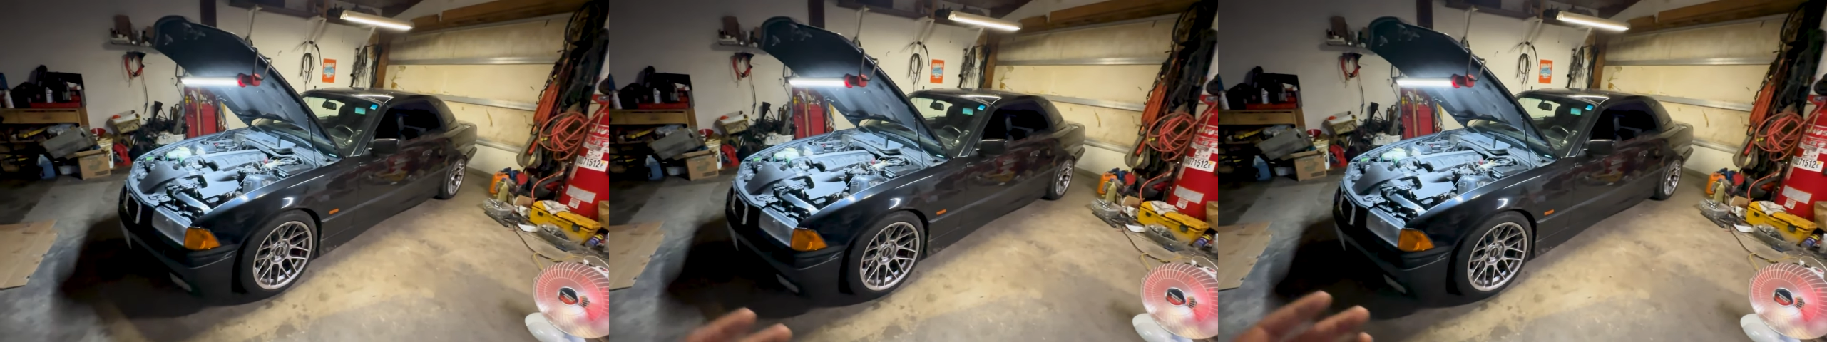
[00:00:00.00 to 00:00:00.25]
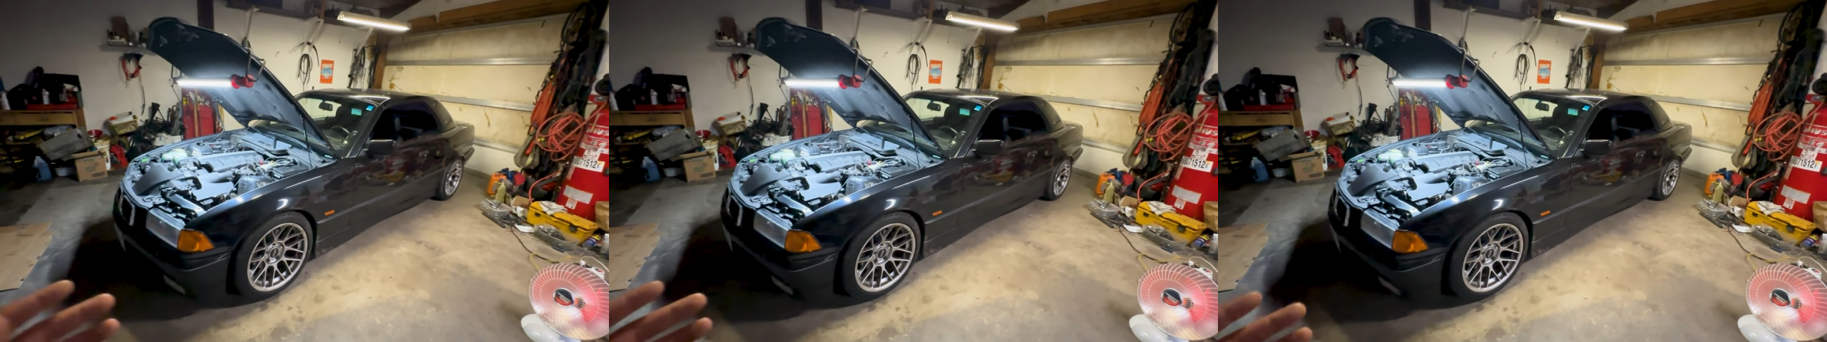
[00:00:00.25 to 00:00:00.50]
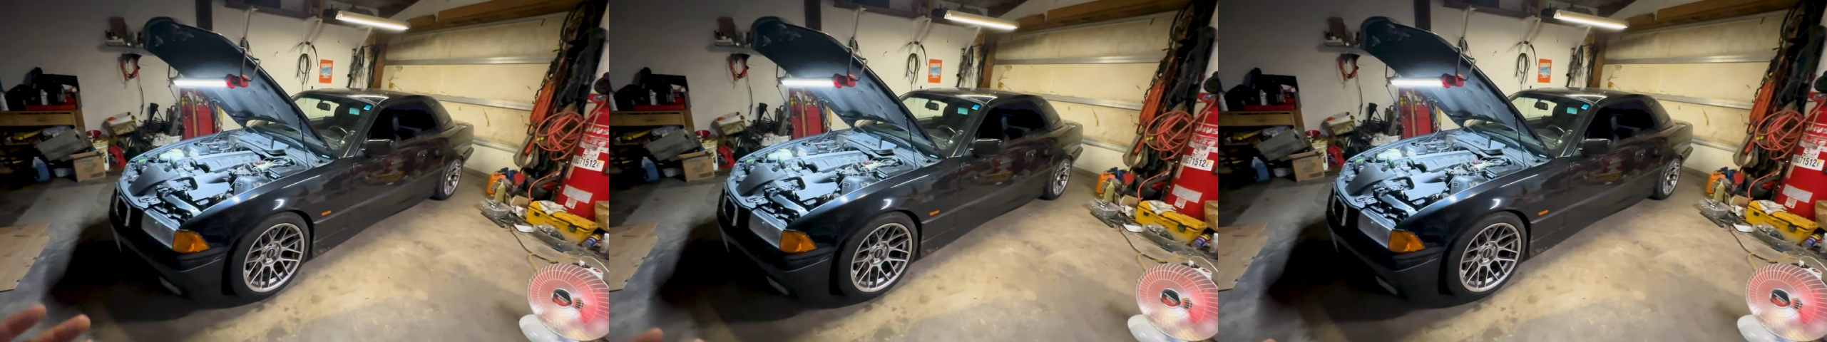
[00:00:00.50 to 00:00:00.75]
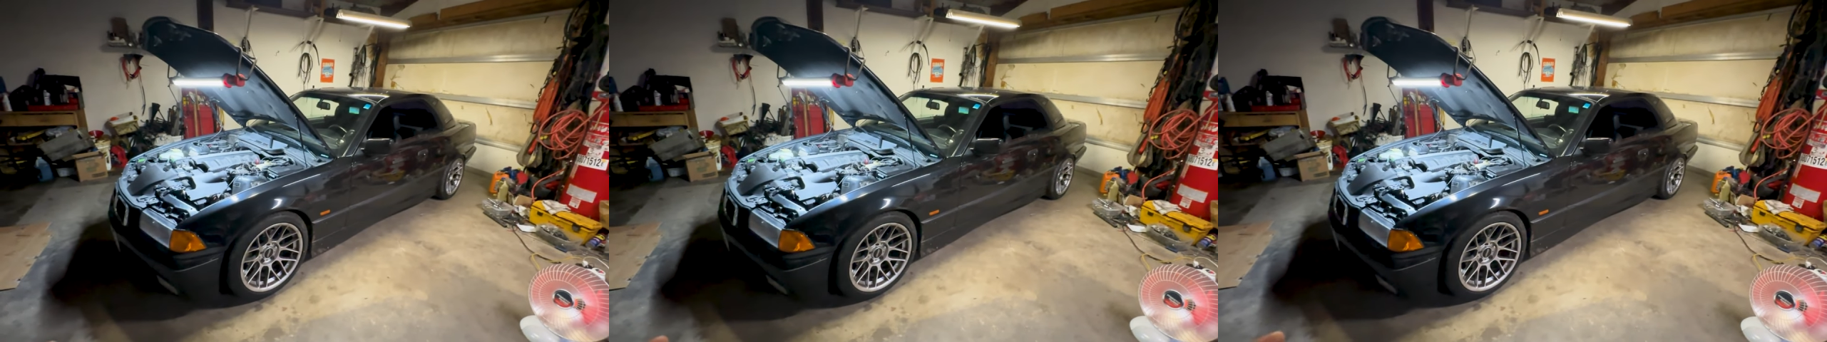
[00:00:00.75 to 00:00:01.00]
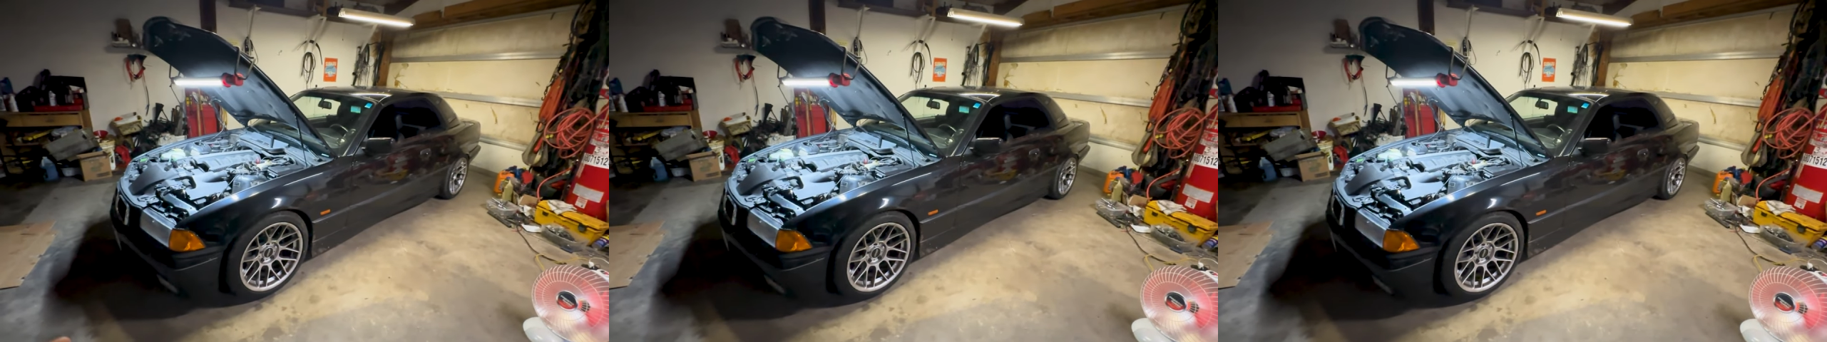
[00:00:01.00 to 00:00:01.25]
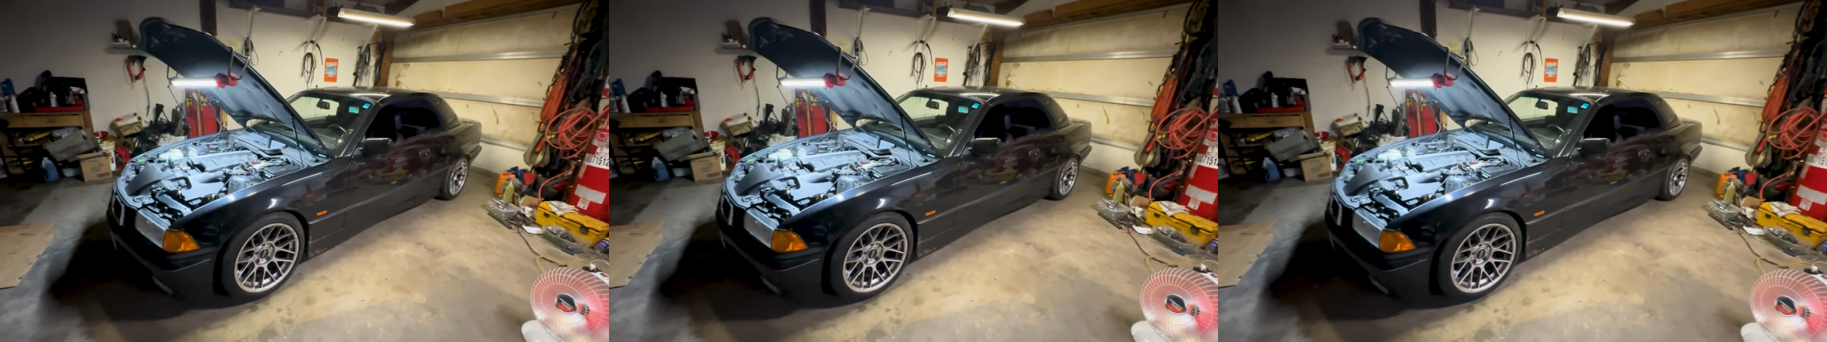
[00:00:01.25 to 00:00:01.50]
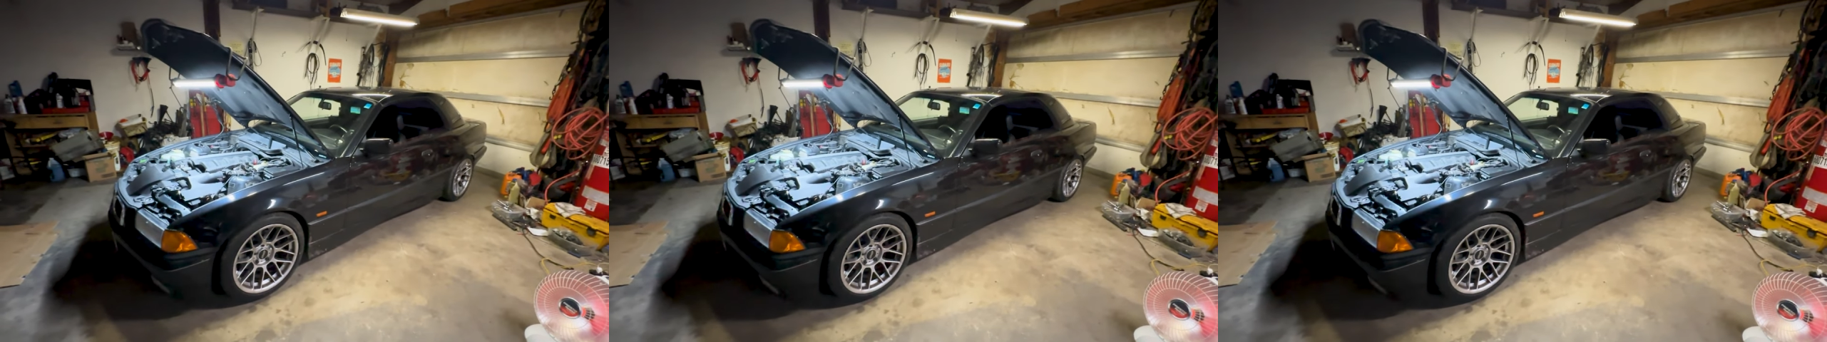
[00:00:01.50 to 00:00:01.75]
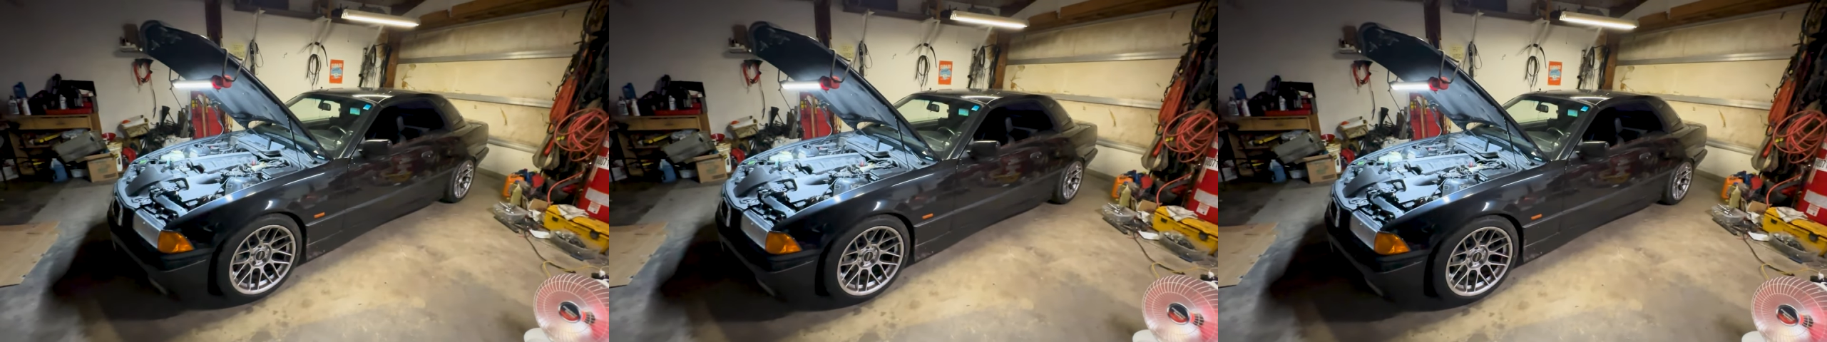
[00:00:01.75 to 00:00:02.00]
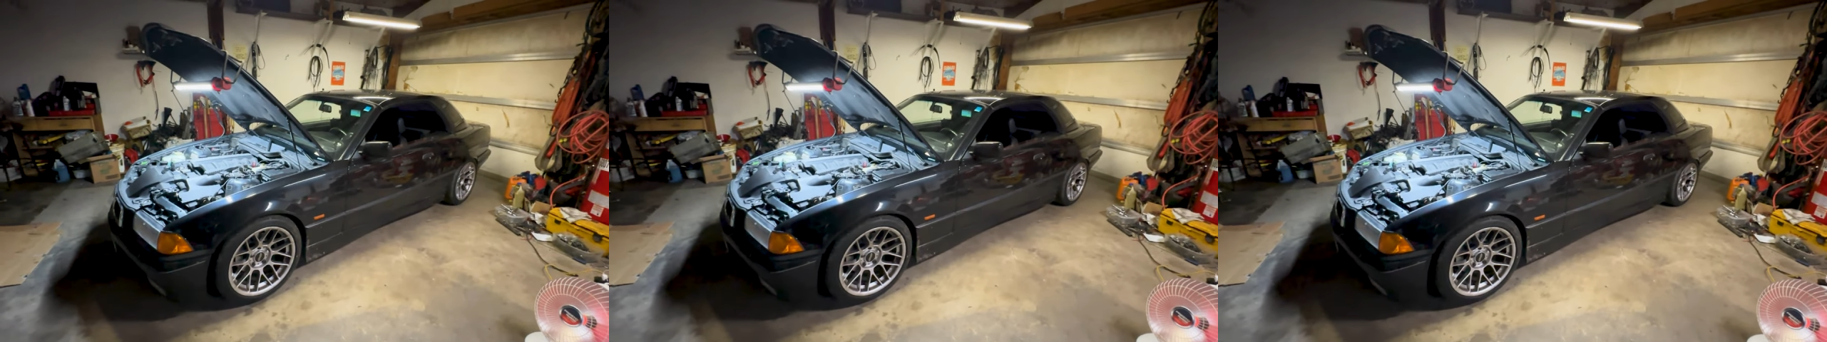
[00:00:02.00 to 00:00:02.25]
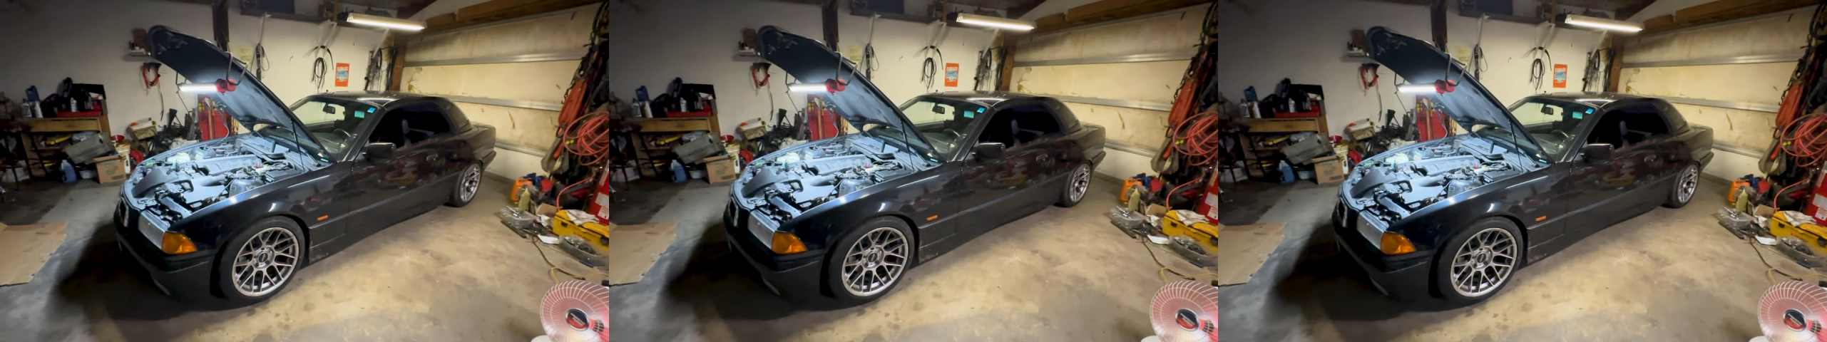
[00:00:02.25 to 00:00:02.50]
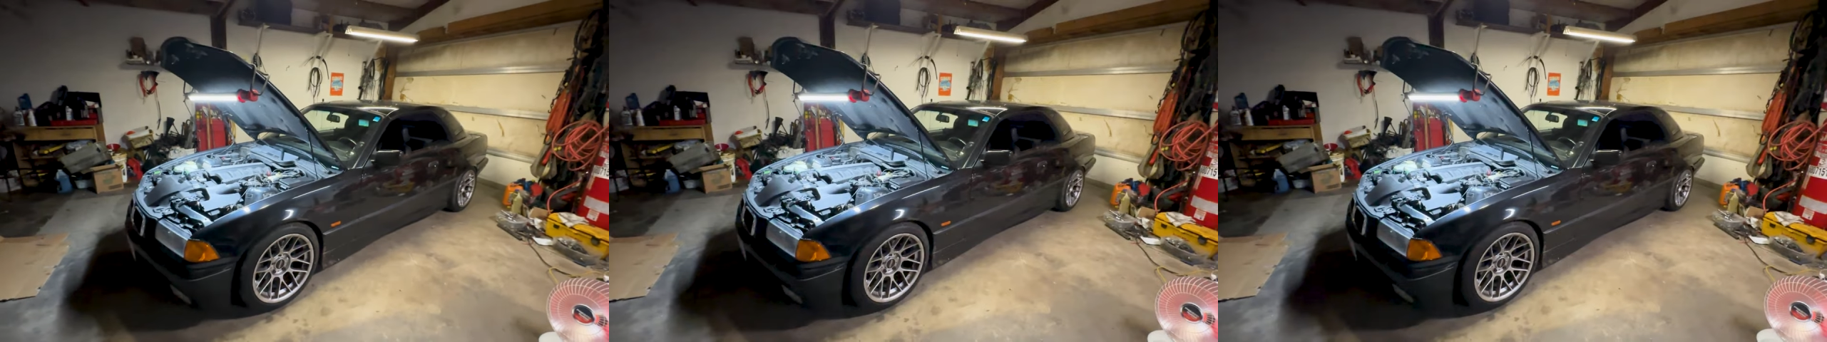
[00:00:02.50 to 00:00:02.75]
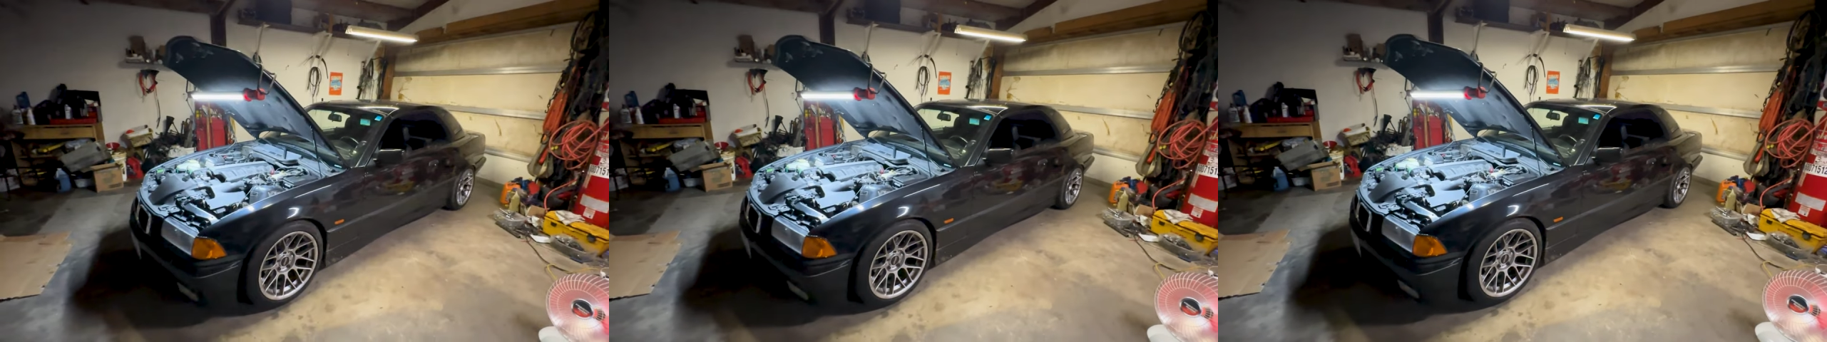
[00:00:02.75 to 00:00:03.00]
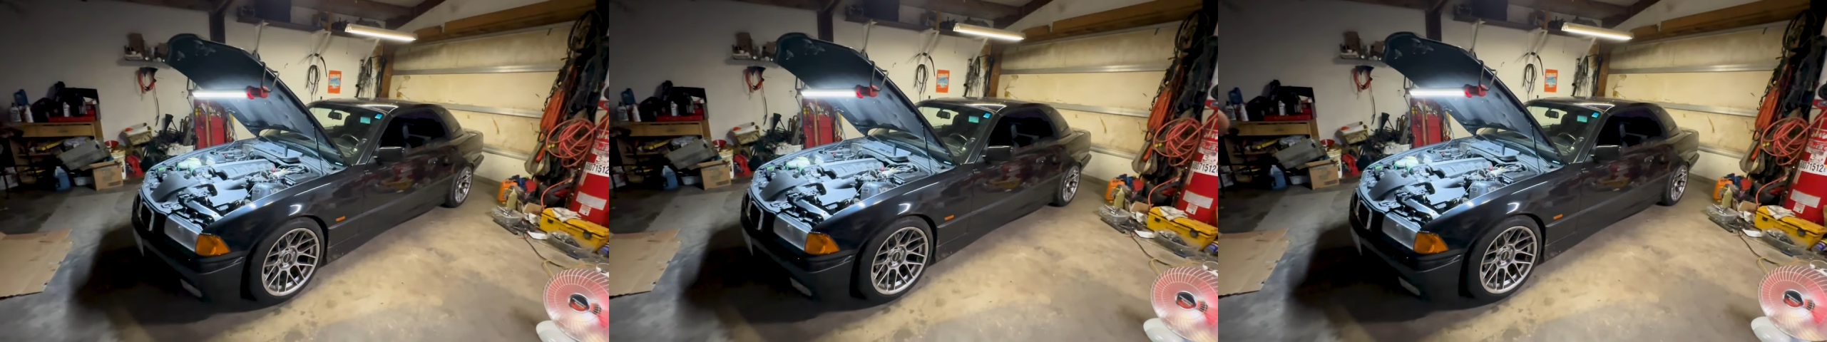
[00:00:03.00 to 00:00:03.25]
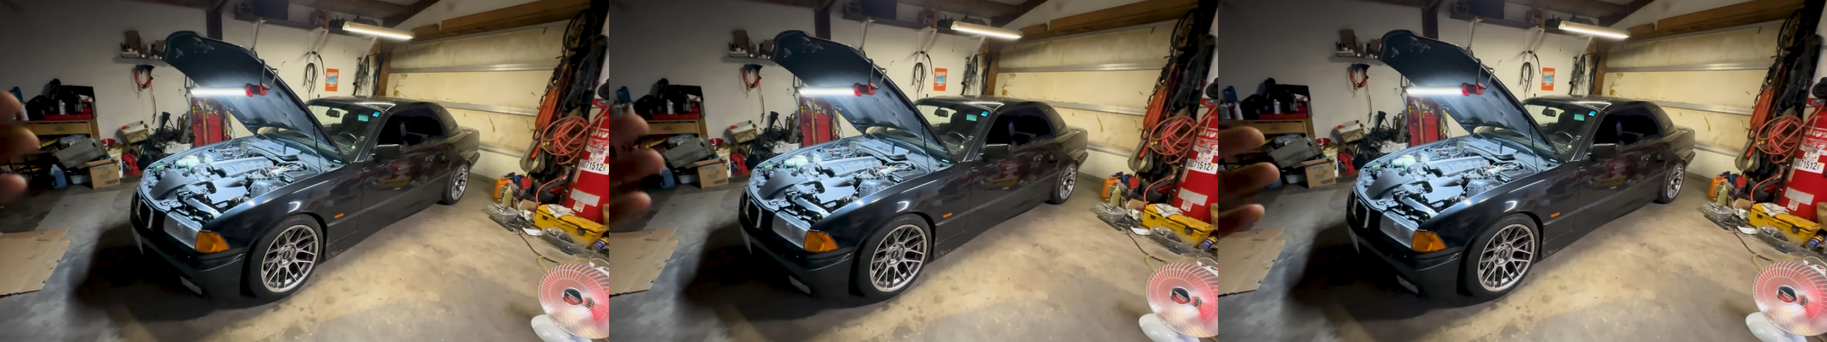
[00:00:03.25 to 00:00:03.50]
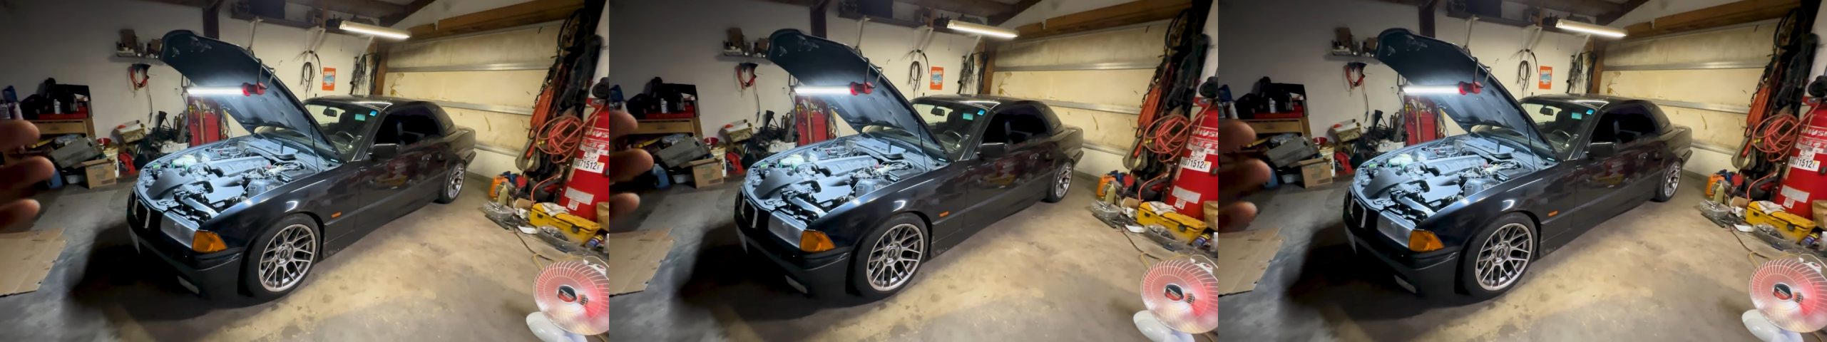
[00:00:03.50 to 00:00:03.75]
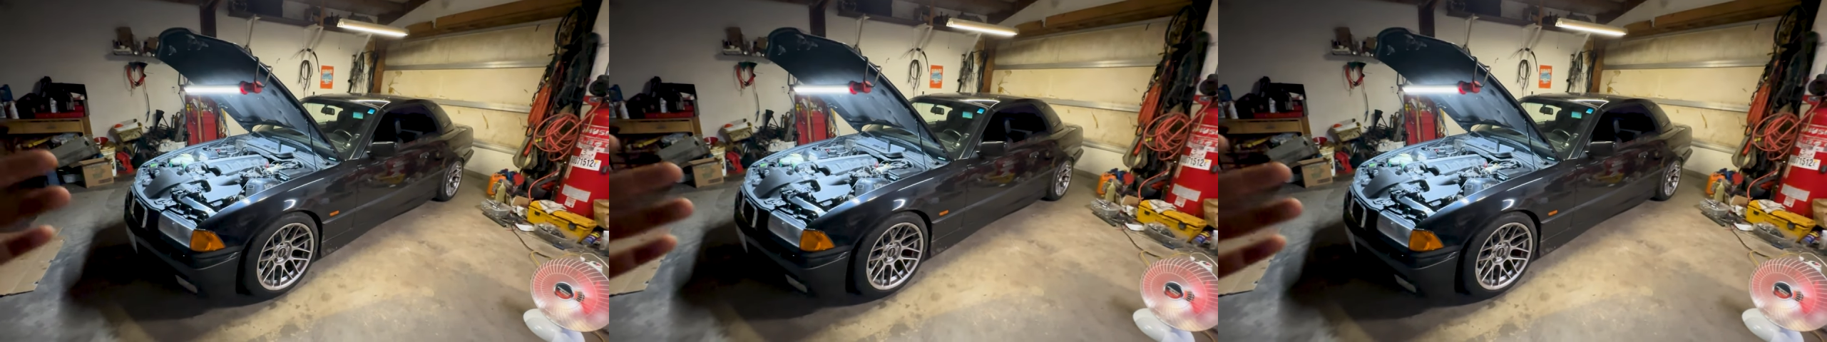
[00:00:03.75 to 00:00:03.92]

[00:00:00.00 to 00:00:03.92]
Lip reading: [unreadable: no face in view]